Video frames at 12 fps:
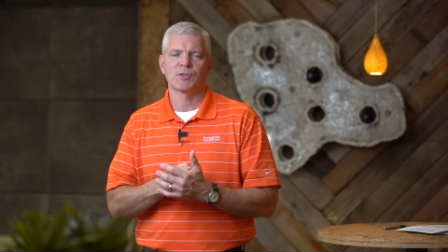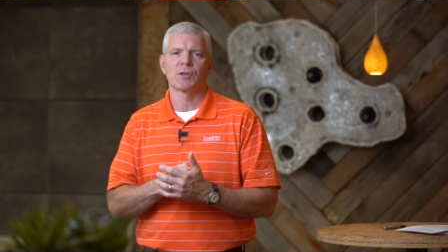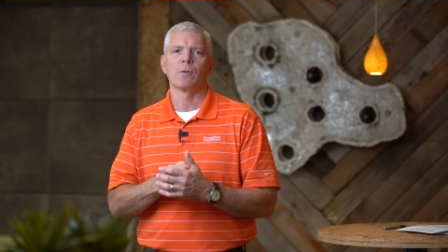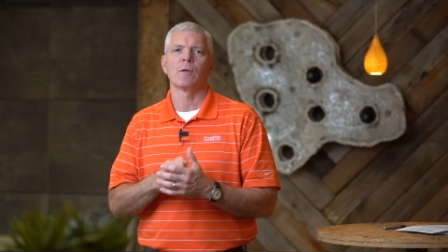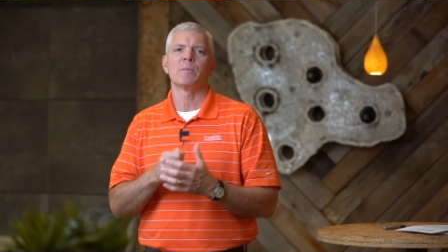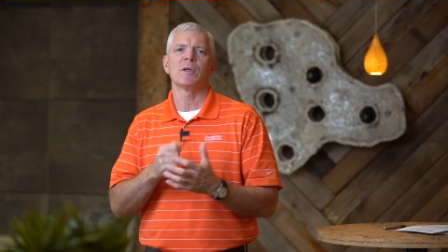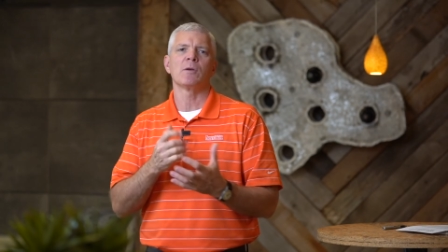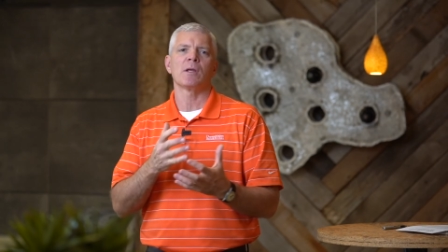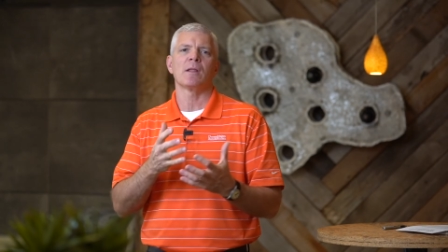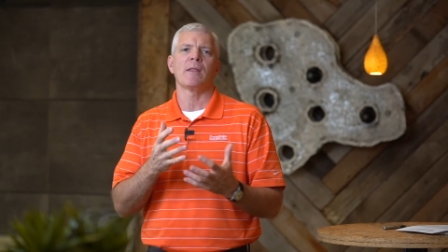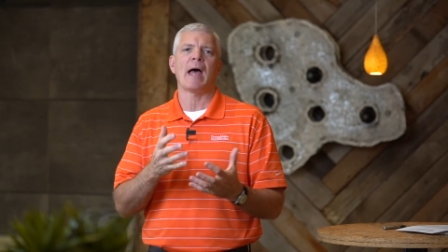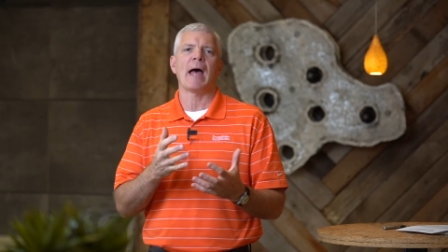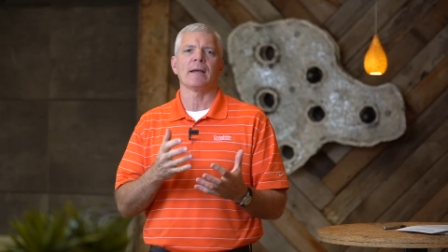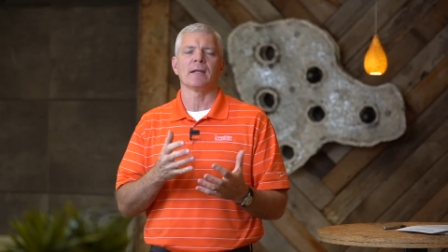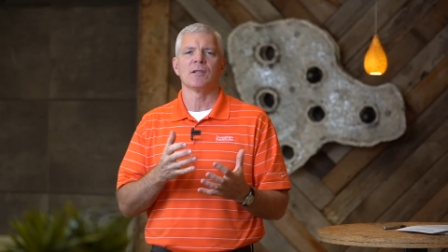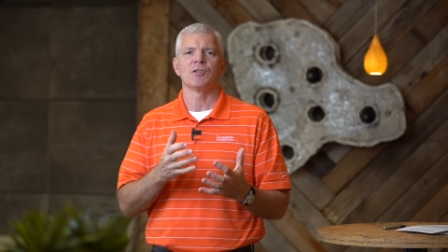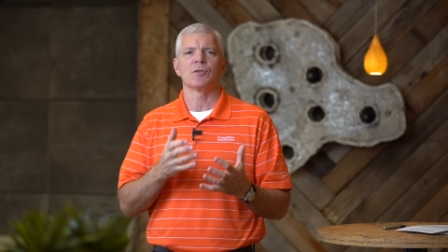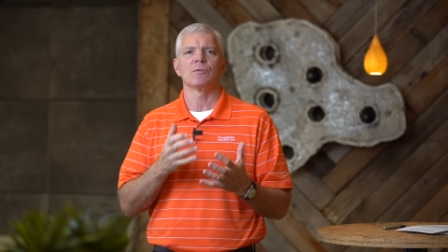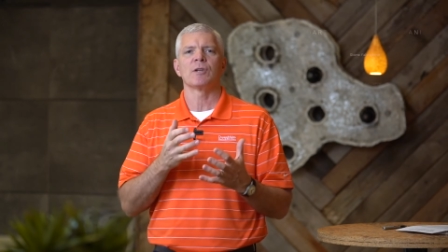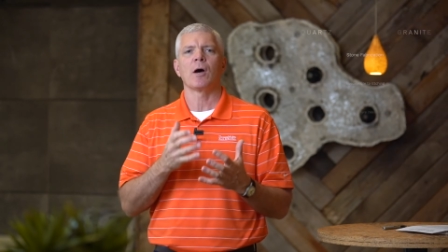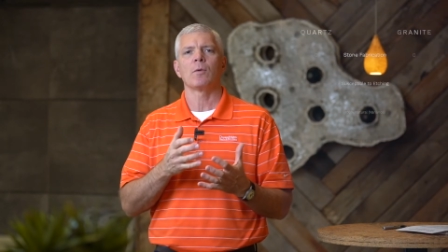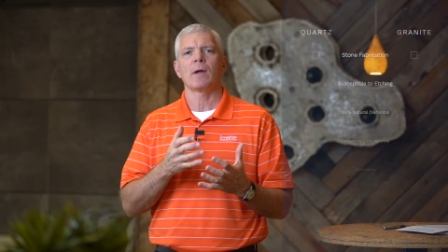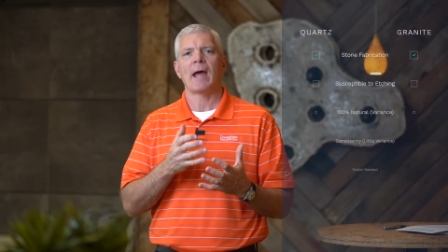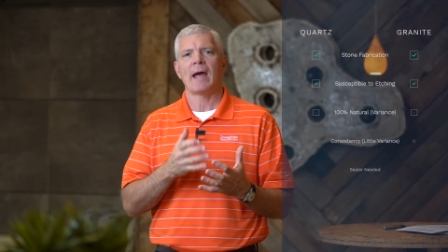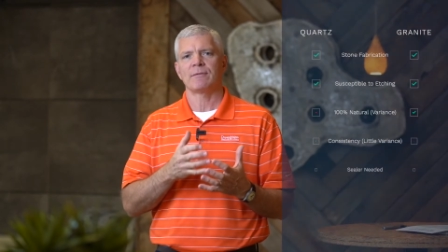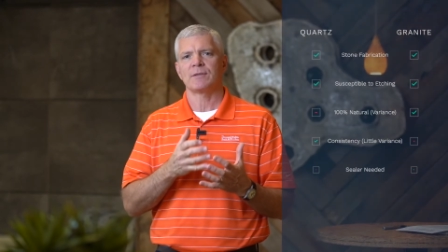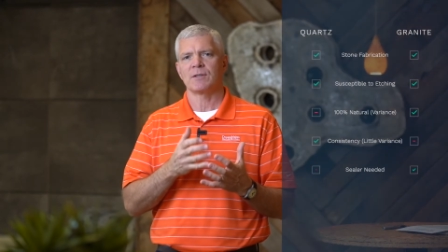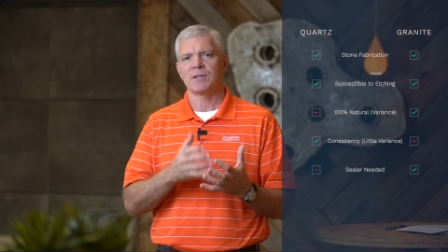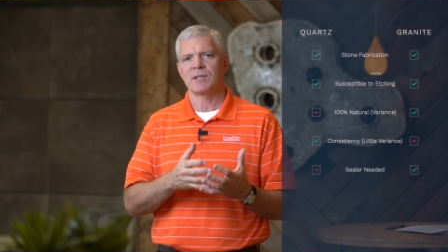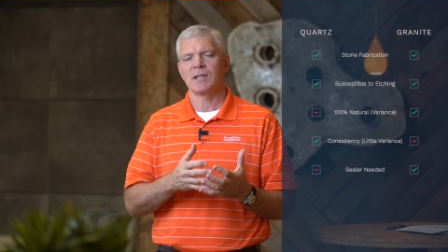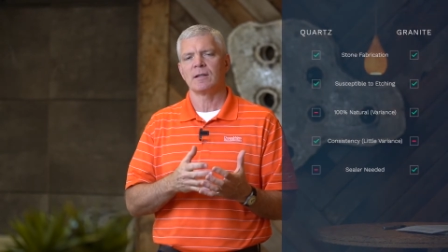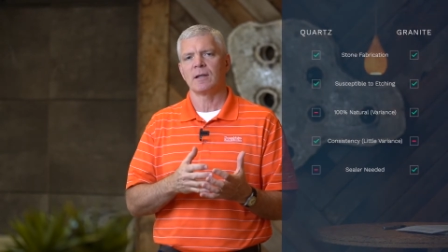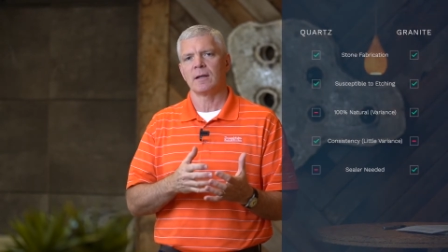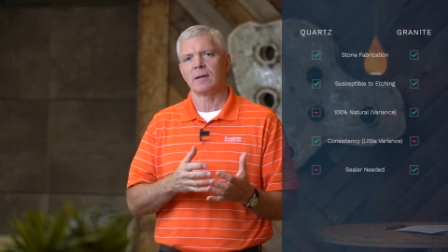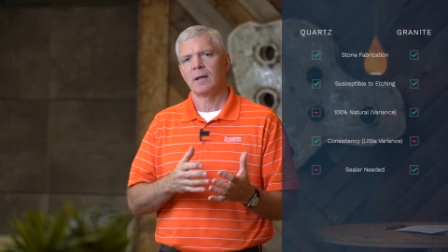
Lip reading: So the beauty in that is you don't have to seal it